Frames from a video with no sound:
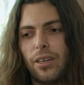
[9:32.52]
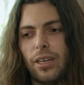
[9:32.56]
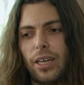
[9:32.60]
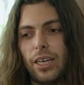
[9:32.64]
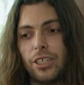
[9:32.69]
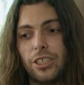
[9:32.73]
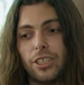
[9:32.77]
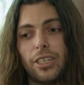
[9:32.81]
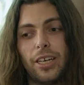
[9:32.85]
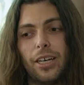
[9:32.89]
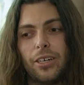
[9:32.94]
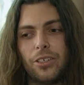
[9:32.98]

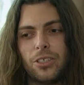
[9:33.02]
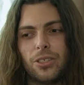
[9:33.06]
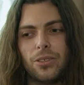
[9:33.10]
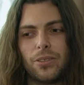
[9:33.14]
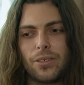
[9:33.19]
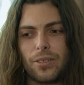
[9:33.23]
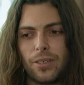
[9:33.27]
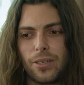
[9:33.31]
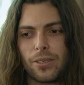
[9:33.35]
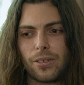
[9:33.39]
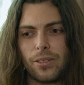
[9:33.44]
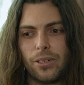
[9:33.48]
education
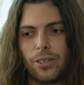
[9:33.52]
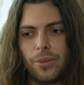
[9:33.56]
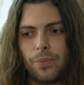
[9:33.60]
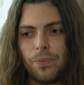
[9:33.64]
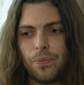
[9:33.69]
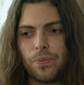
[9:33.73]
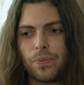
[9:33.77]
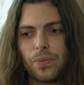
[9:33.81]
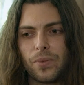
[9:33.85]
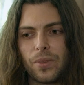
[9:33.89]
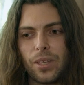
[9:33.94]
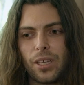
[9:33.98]

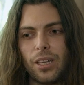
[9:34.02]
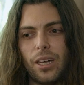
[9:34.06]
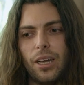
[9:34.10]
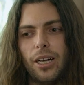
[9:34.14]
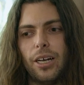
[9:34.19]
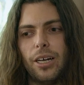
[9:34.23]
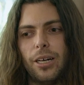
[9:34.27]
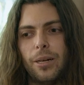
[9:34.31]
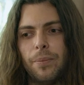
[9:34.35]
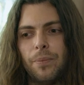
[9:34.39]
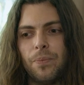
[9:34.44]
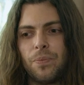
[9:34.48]
system,
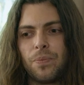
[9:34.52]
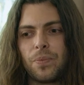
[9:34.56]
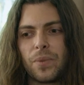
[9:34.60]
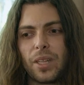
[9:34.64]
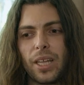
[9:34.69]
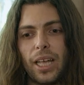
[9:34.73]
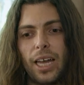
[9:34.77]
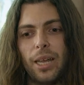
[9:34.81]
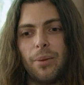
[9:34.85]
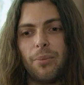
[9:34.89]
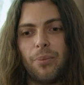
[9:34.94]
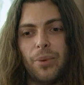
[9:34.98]

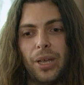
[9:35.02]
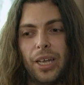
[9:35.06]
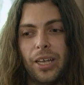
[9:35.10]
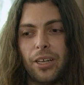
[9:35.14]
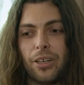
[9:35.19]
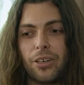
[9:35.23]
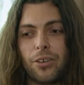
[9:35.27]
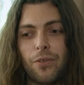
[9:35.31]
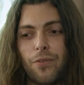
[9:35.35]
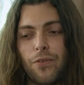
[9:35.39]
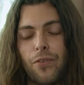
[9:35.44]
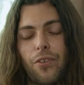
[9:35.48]
and being
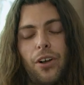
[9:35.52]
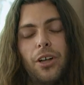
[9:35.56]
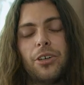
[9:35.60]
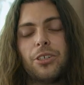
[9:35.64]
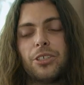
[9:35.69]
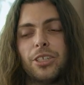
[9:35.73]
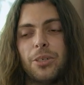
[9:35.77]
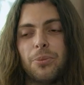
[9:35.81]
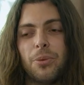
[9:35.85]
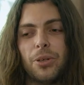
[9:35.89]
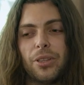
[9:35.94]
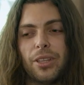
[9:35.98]

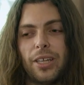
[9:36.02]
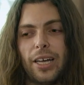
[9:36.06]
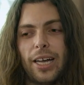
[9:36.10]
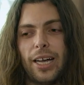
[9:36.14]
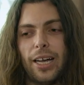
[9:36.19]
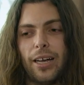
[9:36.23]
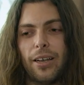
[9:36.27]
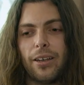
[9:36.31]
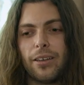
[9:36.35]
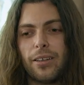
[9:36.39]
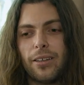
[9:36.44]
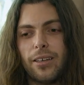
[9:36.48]
confronted with
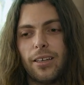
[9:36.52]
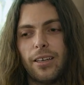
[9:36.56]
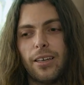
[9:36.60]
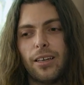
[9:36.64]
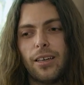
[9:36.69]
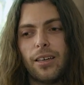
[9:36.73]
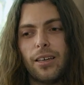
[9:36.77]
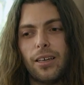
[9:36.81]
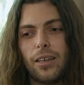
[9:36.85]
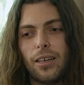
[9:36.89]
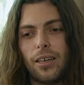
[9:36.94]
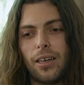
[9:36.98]
that.
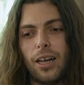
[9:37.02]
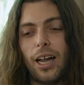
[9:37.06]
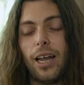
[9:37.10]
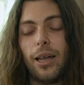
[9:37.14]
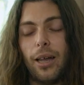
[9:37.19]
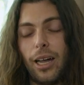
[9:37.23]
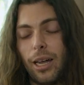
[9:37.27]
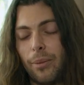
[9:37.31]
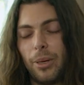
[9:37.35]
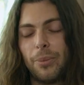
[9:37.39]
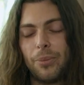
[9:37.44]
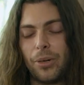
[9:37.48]

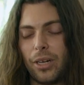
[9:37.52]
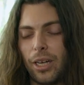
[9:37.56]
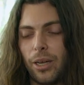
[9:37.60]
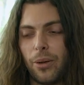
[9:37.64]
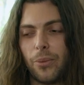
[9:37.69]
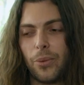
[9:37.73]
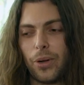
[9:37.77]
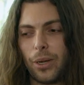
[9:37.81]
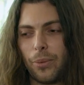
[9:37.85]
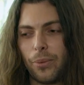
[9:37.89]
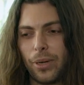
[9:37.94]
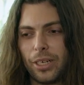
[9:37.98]
I remember
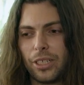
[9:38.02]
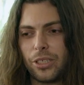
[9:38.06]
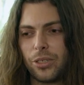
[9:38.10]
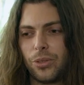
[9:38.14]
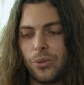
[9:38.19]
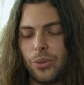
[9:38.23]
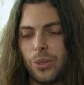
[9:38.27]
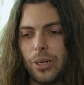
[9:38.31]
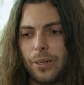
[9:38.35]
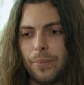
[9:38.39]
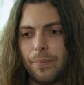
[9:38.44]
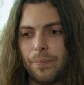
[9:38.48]
I went to
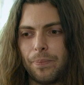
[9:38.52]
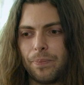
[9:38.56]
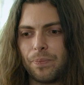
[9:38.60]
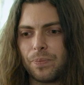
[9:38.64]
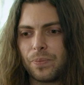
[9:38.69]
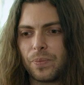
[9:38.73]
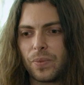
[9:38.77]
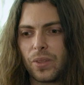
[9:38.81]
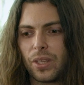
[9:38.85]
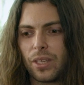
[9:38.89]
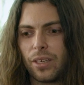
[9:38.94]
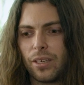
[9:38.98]

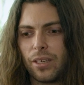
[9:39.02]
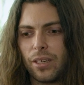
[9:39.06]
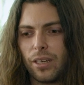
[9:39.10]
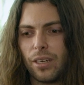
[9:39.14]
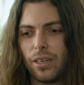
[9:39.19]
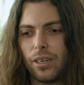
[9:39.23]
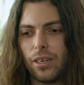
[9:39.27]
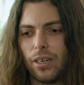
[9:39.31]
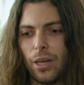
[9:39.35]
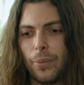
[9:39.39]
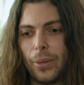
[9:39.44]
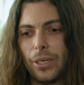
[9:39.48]

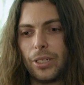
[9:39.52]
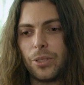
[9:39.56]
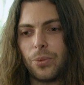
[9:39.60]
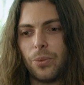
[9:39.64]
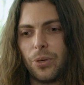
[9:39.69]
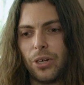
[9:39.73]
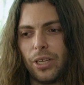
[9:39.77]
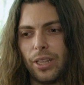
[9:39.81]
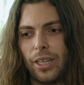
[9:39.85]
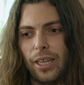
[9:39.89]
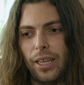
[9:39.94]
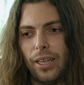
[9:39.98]

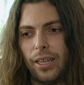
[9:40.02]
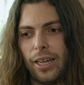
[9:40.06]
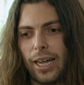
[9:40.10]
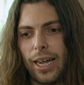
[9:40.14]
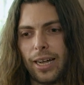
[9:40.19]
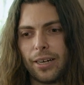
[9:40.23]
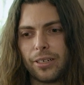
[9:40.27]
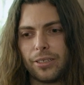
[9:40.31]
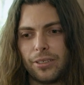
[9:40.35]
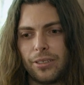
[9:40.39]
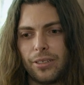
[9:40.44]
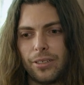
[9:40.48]
one of the
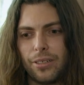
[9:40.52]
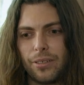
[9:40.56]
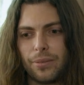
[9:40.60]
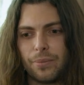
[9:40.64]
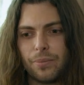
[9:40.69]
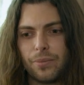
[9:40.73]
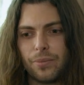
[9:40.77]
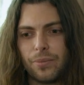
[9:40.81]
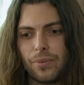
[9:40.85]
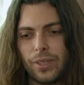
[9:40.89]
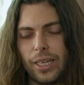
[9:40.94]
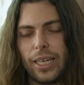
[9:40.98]
actor.
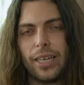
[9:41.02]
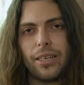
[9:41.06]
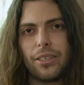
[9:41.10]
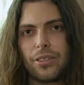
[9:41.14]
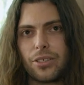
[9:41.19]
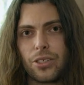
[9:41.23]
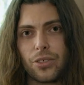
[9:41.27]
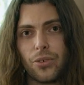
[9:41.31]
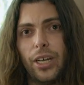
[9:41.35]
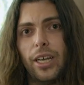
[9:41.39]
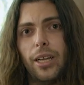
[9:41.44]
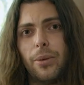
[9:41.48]
They had a
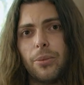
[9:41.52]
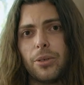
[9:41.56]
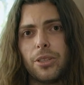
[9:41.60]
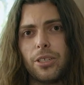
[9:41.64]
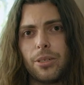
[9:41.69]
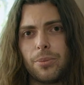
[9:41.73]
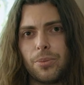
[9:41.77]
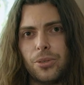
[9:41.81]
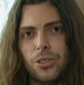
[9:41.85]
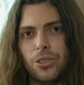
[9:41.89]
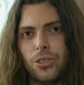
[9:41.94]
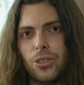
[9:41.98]
screening with
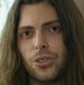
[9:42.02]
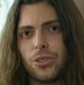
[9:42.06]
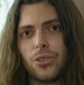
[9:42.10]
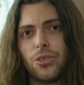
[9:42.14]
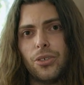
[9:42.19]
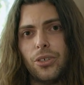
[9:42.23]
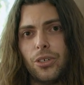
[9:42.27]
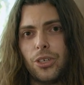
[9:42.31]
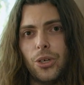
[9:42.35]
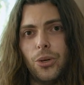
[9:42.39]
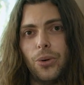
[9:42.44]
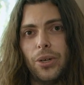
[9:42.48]
the producer
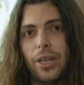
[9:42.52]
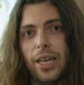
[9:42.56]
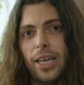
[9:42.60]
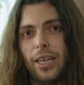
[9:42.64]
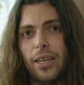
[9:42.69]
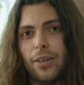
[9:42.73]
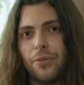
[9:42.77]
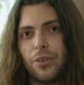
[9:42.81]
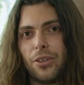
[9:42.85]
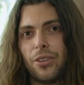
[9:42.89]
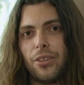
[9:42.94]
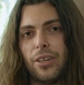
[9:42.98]
and a Q&A
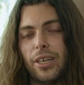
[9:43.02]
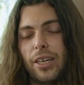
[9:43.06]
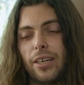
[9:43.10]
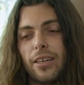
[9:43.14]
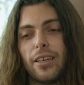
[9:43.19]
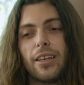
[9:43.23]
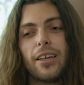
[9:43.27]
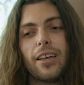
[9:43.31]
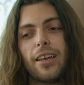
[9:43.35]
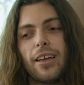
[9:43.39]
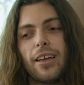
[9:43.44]
and everything.